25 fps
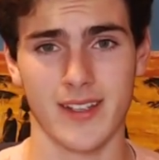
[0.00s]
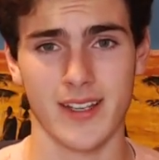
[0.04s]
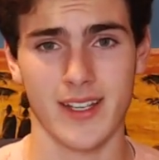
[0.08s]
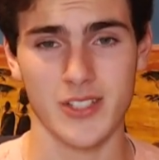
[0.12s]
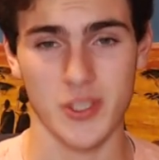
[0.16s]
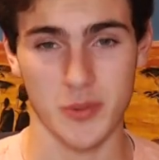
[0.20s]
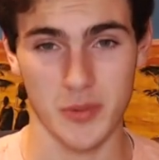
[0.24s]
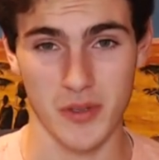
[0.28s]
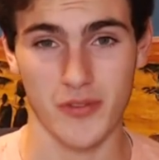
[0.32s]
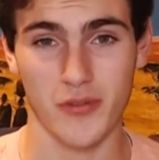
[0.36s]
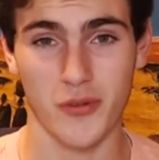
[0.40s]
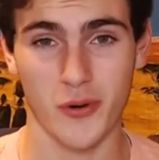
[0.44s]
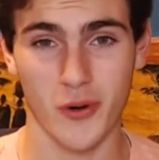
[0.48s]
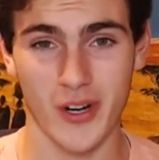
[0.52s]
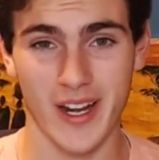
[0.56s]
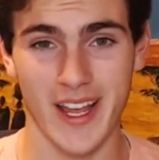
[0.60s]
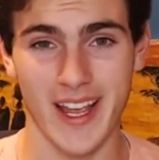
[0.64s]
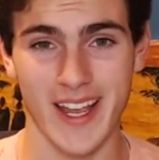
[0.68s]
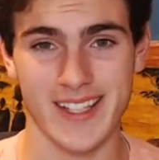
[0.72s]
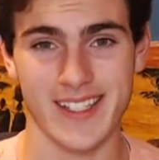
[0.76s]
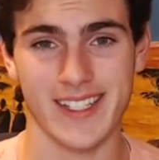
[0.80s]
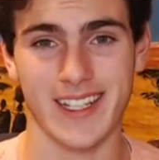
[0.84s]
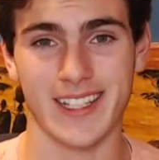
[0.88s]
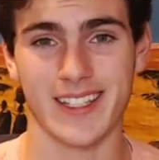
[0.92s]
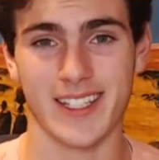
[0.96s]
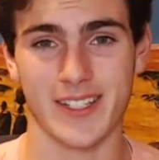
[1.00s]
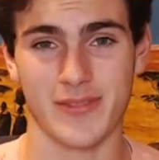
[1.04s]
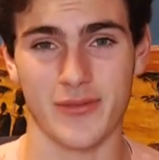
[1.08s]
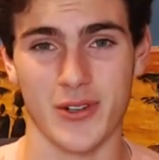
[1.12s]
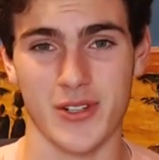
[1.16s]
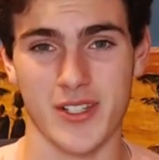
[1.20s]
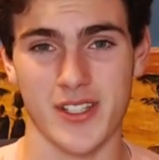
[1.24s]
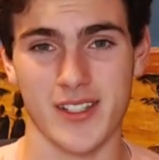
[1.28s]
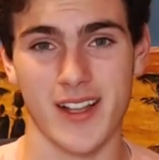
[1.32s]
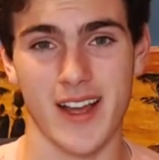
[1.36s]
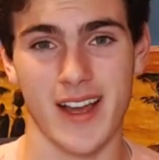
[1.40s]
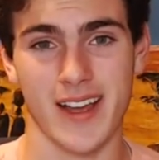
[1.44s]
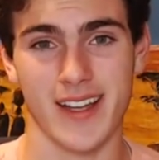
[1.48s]
It took me 4 days to get this
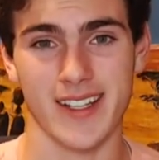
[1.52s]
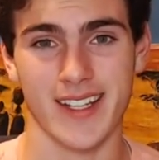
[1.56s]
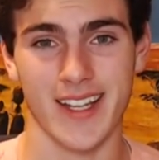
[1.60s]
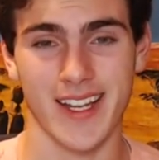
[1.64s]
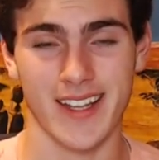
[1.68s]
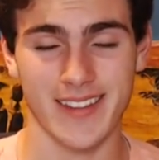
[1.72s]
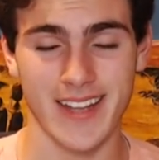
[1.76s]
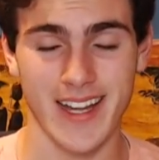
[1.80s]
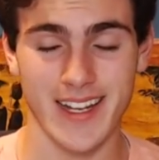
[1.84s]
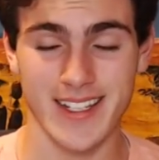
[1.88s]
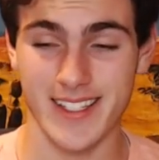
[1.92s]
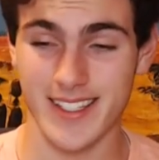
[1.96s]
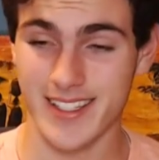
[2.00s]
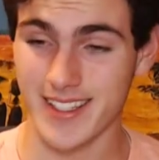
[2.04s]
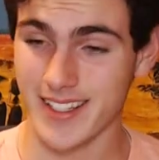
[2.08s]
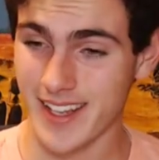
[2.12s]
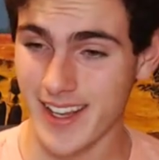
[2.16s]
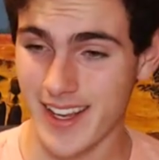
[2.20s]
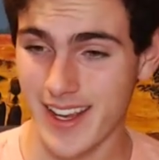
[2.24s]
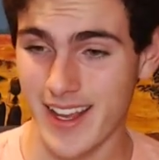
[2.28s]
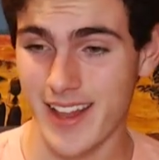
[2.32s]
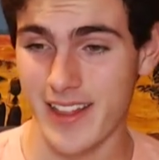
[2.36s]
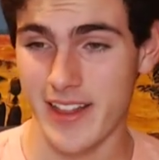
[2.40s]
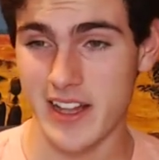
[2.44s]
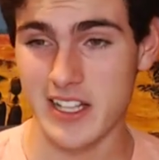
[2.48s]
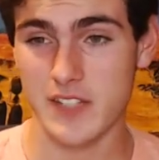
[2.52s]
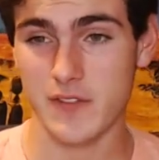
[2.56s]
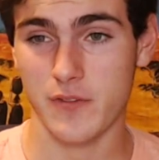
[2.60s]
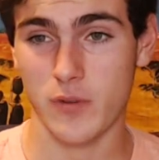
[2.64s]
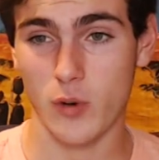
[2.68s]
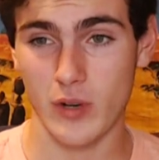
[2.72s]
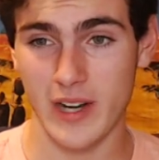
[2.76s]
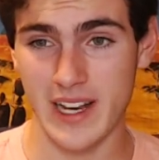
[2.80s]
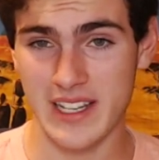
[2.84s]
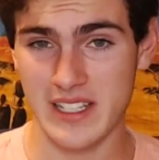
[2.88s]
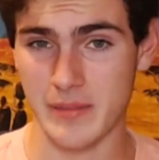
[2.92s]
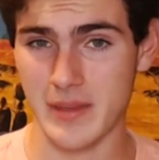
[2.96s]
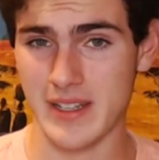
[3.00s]
first client. And that's
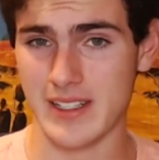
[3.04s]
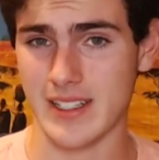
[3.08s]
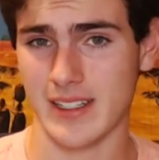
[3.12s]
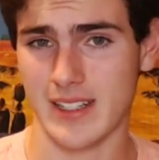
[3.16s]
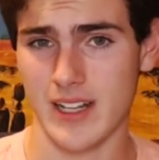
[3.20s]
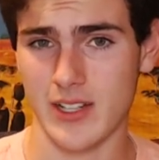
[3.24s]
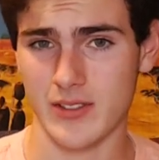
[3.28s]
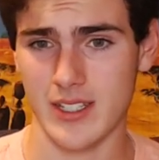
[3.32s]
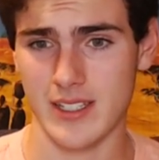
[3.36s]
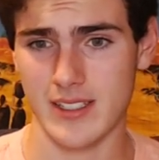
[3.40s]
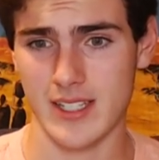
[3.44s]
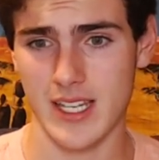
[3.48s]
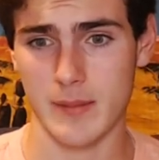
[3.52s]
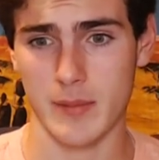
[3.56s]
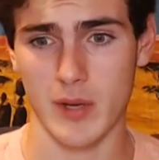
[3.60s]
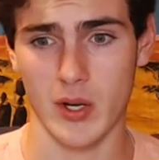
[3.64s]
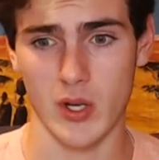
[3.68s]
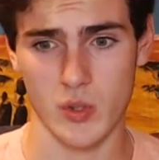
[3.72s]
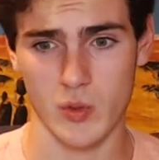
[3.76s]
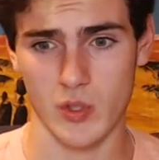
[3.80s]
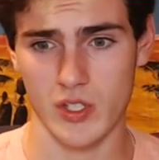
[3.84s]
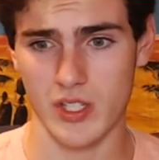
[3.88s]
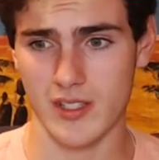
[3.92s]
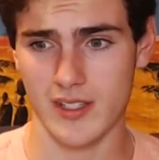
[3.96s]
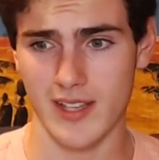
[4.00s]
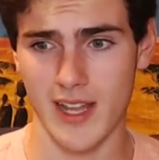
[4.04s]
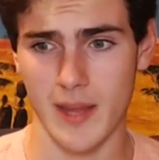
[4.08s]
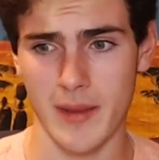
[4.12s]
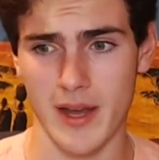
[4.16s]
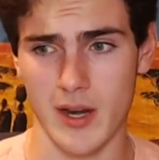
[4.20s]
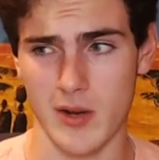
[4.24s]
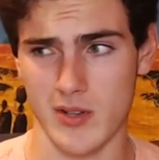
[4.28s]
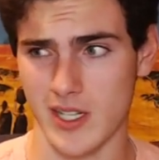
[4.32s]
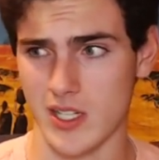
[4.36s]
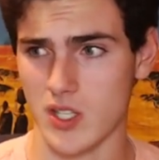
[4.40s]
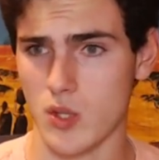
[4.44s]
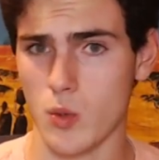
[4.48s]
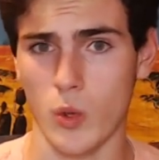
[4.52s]
4 days of me sending out these emails, which isn't that bad.
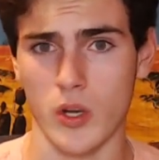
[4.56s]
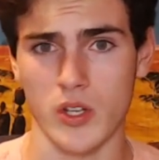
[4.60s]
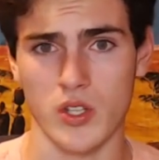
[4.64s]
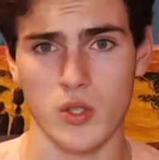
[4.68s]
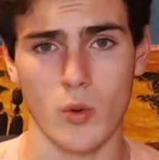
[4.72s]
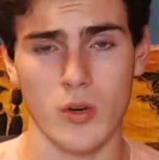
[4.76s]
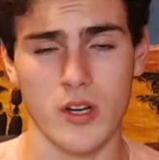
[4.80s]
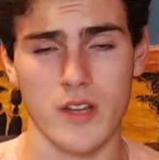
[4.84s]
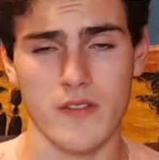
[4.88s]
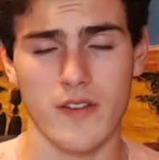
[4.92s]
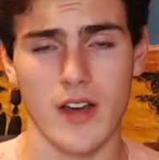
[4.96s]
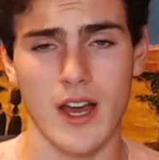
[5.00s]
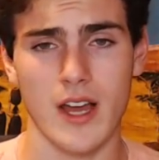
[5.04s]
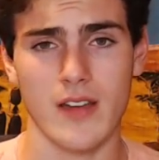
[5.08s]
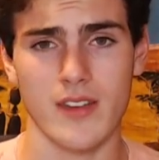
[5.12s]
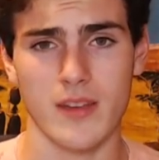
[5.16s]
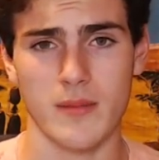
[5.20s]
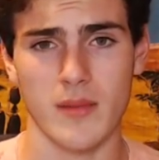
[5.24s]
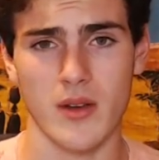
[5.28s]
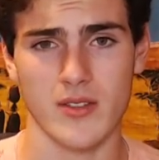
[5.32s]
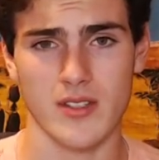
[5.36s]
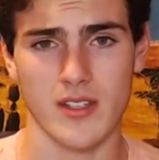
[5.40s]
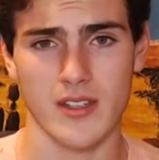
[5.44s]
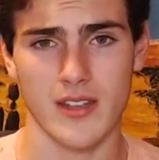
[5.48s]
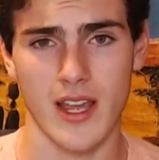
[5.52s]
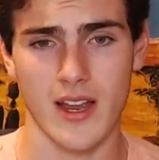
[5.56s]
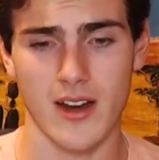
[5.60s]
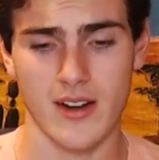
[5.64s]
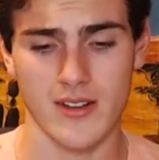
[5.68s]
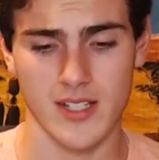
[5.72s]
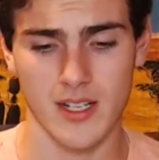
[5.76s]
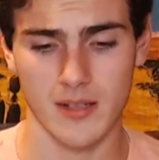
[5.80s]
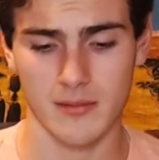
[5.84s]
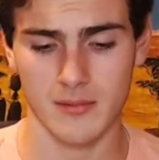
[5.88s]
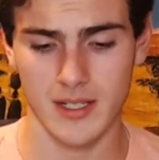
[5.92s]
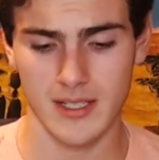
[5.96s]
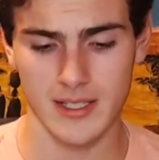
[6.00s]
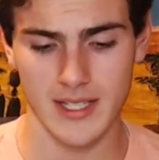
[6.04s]
Like, what, 25 emails a day or
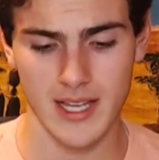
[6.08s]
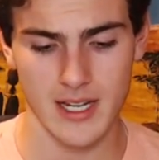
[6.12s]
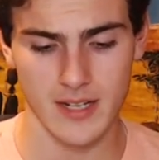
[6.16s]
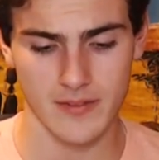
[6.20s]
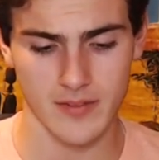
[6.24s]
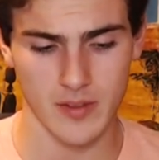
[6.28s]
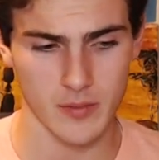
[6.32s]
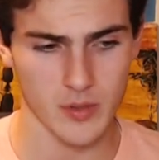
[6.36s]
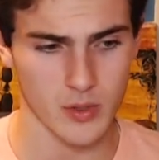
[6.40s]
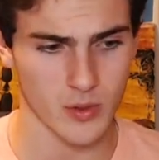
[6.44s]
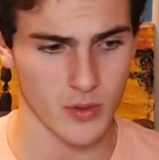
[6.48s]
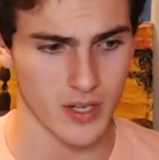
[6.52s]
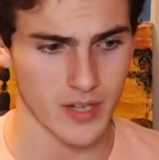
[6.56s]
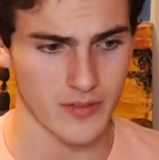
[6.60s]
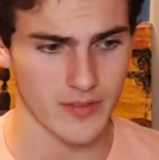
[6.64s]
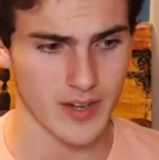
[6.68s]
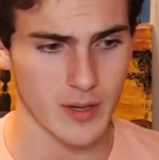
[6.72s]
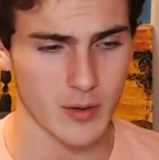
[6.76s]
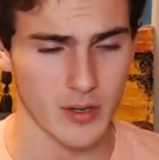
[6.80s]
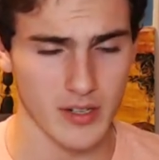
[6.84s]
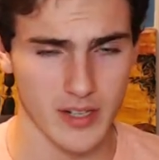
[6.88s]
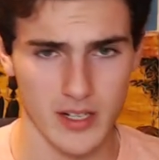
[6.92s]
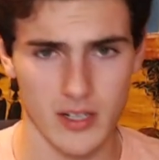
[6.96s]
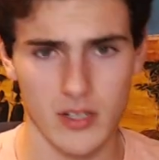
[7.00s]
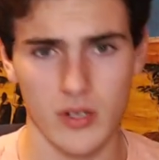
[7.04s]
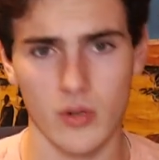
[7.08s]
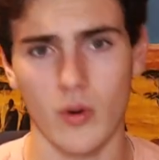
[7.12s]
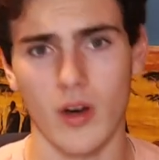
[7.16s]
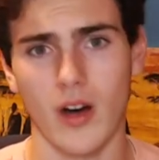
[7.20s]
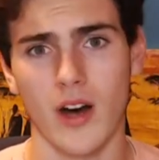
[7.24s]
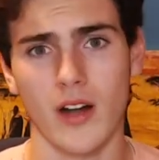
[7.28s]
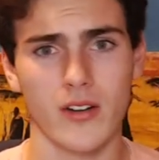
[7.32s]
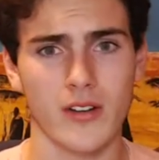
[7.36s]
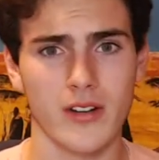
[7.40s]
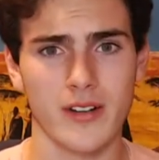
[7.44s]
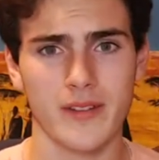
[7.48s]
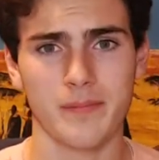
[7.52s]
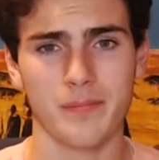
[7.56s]
something like that if I wanted to do
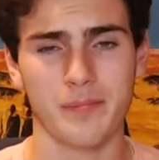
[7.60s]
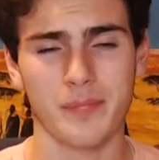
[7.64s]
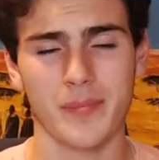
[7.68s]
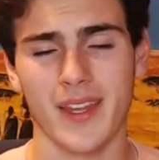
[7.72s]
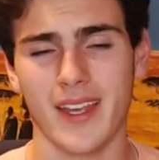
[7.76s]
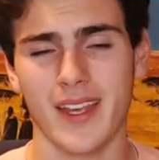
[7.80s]
100.